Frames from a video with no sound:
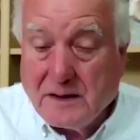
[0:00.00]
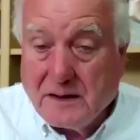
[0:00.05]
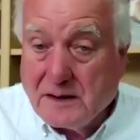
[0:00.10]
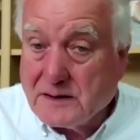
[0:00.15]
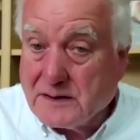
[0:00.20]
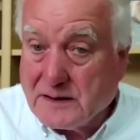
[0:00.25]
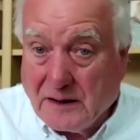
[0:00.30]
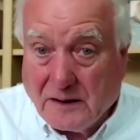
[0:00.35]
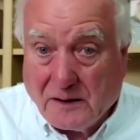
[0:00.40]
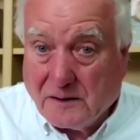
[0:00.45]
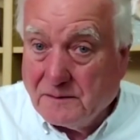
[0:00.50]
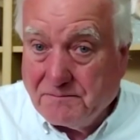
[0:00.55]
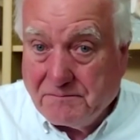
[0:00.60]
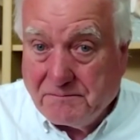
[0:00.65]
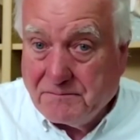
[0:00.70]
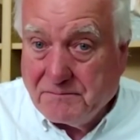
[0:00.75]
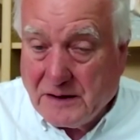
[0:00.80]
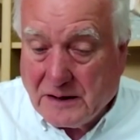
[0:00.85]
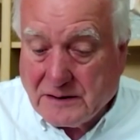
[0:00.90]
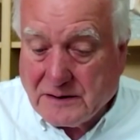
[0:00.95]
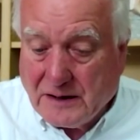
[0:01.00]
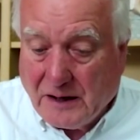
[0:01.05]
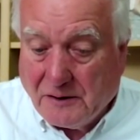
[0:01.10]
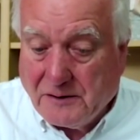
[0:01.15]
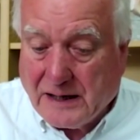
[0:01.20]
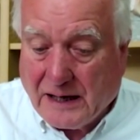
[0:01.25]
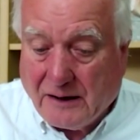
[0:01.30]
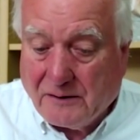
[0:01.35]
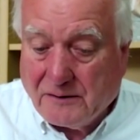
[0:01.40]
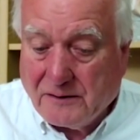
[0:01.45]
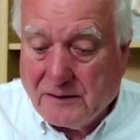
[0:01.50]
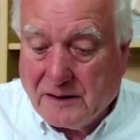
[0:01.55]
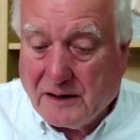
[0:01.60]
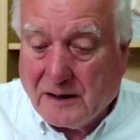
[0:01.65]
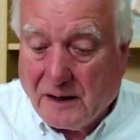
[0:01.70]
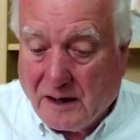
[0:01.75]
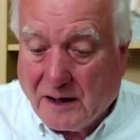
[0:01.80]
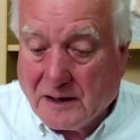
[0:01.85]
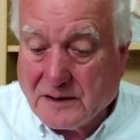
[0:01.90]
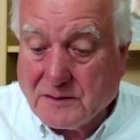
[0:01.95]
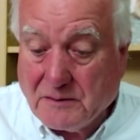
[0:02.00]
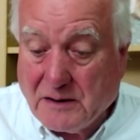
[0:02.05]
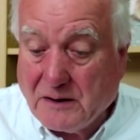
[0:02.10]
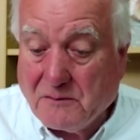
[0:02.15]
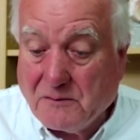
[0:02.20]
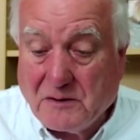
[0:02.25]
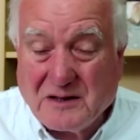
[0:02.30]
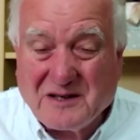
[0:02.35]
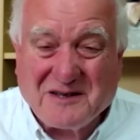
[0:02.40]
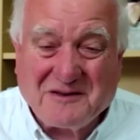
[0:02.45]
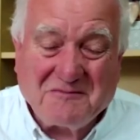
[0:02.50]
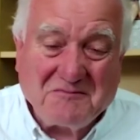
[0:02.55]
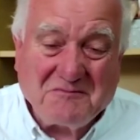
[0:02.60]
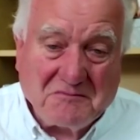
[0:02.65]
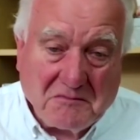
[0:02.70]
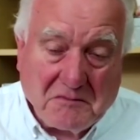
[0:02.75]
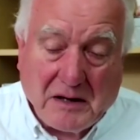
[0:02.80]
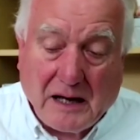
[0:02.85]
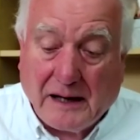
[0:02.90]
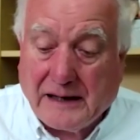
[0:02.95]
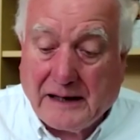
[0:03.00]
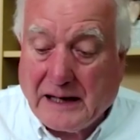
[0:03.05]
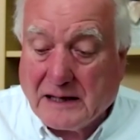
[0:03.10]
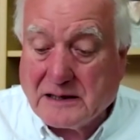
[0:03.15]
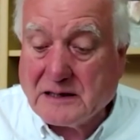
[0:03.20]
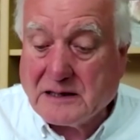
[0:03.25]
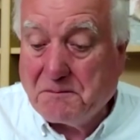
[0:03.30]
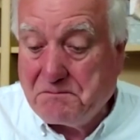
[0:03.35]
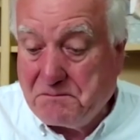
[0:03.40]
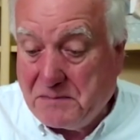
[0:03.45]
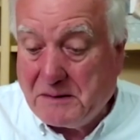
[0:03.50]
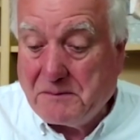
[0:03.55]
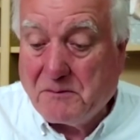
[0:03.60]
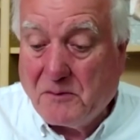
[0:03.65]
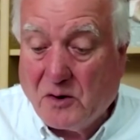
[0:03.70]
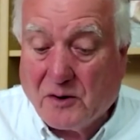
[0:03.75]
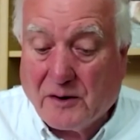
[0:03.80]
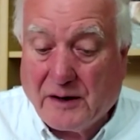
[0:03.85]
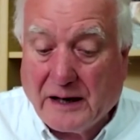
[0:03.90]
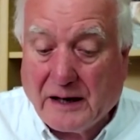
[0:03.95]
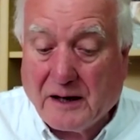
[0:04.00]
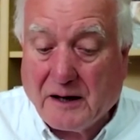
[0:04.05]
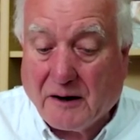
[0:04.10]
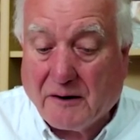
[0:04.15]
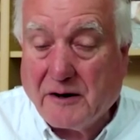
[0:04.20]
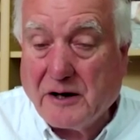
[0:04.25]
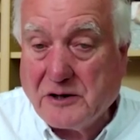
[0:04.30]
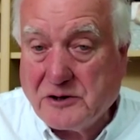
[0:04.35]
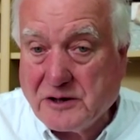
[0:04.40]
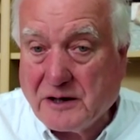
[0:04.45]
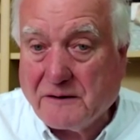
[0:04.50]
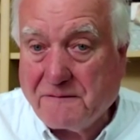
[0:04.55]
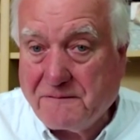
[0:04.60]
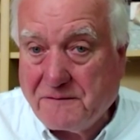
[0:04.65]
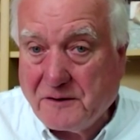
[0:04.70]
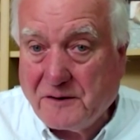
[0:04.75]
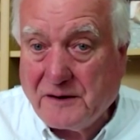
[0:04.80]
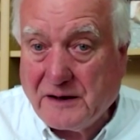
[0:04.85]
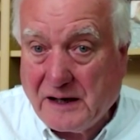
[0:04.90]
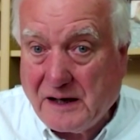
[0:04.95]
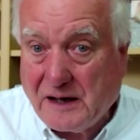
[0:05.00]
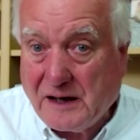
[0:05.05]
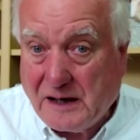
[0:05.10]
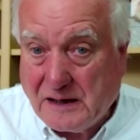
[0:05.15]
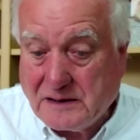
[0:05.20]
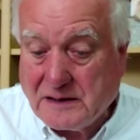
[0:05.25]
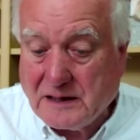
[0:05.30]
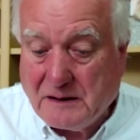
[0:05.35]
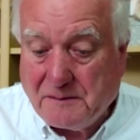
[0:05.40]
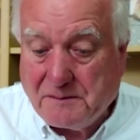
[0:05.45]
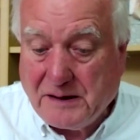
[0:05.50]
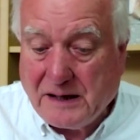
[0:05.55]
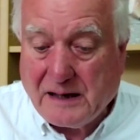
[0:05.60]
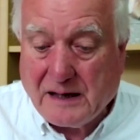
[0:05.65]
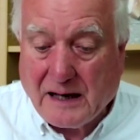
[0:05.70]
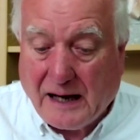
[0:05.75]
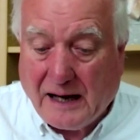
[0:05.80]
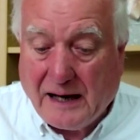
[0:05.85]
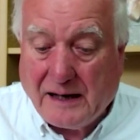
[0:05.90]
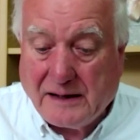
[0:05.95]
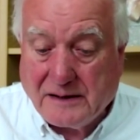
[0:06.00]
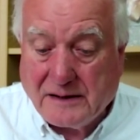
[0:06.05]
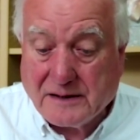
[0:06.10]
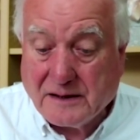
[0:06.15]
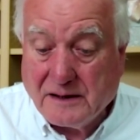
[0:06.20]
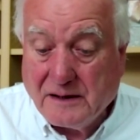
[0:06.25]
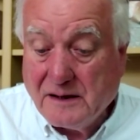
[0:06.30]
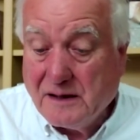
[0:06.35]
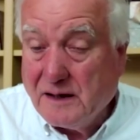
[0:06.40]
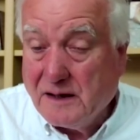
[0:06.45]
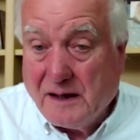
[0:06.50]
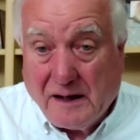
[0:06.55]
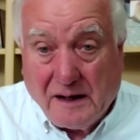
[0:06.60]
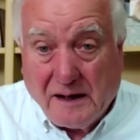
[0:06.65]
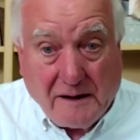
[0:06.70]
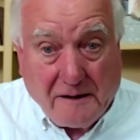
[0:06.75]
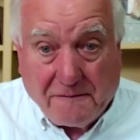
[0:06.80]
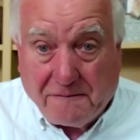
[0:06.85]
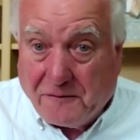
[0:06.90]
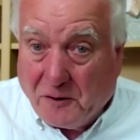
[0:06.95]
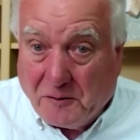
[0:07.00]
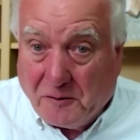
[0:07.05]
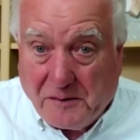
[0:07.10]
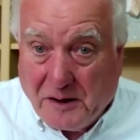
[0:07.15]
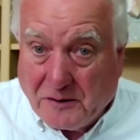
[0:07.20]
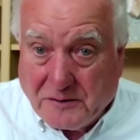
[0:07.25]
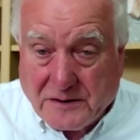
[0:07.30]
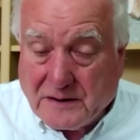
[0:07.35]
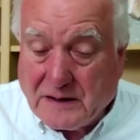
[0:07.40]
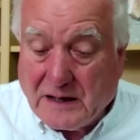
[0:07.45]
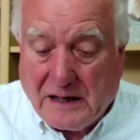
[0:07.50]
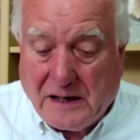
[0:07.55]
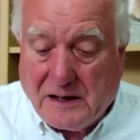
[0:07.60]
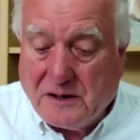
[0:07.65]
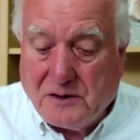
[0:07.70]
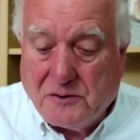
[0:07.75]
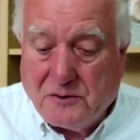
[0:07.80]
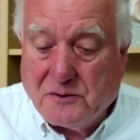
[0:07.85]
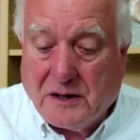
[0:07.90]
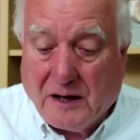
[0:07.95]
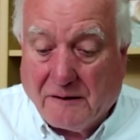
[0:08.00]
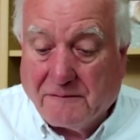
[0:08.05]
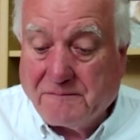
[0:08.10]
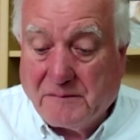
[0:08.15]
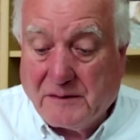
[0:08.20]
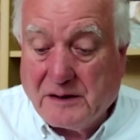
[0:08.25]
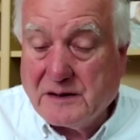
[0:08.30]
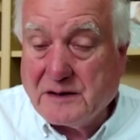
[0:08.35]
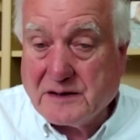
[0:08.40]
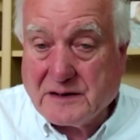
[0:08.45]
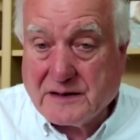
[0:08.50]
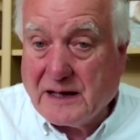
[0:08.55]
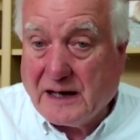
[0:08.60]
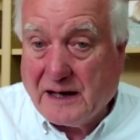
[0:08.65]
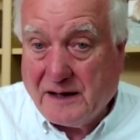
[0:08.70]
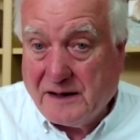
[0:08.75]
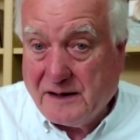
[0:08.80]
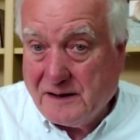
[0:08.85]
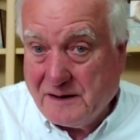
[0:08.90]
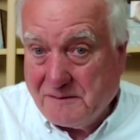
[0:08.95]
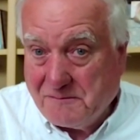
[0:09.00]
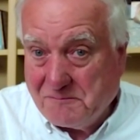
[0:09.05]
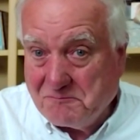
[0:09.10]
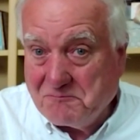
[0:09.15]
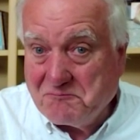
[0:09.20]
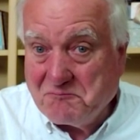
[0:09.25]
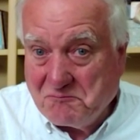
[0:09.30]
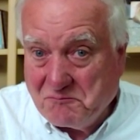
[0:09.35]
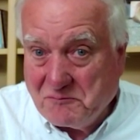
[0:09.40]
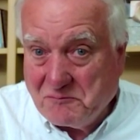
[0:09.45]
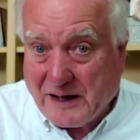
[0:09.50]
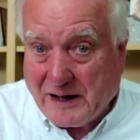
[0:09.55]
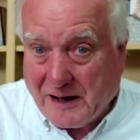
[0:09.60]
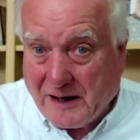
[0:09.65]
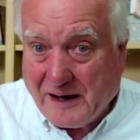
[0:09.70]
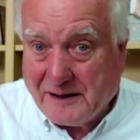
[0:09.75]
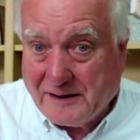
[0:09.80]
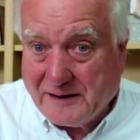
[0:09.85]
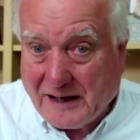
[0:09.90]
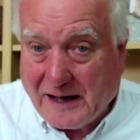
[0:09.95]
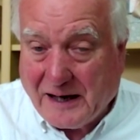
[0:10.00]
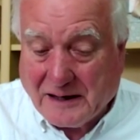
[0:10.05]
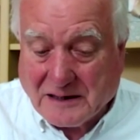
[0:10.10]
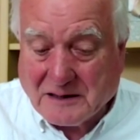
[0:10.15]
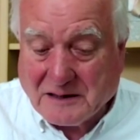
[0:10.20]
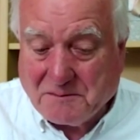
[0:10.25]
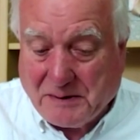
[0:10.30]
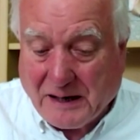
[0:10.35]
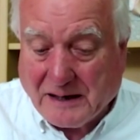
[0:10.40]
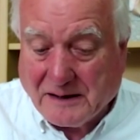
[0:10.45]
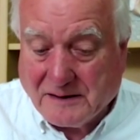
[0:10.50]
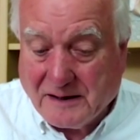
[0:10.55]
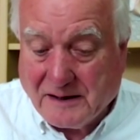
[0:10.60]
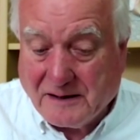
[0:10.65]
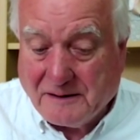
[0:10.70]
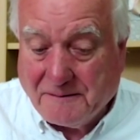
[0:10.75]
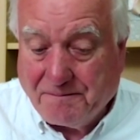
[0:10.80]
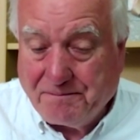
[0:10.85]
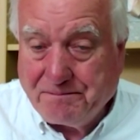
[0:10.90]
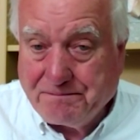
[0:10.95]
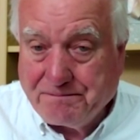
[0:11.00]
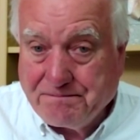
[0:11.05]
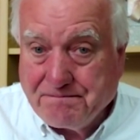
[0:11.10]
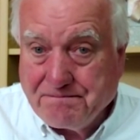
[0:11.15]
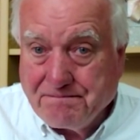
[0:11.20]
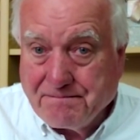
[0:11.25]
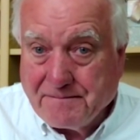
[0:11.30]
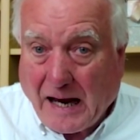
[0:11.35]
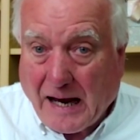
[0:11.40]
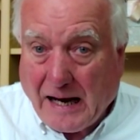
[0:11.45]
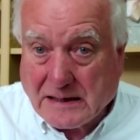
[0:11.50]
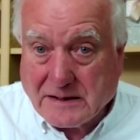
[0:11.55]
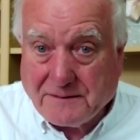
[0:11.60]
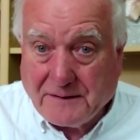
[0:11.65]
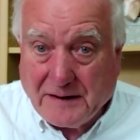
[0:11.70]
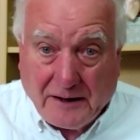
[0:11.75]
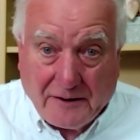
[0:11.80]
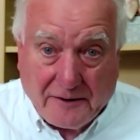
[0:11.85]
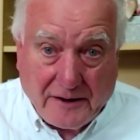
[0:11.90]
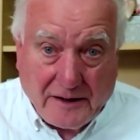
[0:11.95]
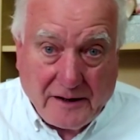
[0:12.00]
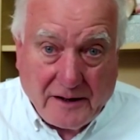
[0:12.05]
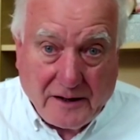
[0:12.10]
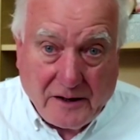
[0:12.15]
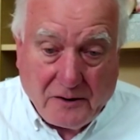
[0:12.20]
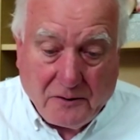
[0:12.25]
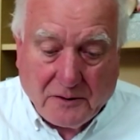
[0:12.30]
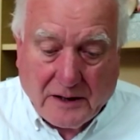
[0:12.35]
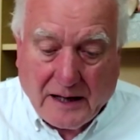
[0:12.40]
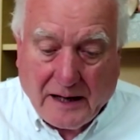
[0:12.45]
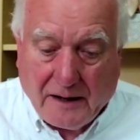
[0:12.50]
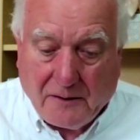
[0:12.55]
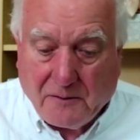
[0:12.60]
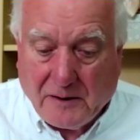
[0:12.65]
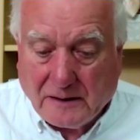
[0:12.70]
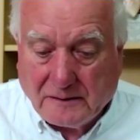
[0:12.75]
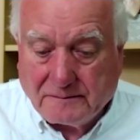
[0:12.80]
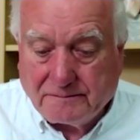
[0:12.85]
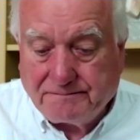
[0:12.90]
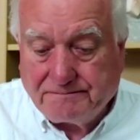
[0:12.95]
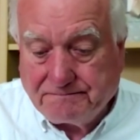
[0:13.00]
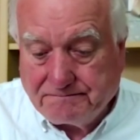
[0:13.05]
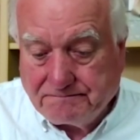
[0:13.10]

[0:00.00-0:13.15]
Still, there's no doubt that last week was, I guess, a bit more encouraging for the ECB and for most EU governments than they had expected. As for here in the UK, well,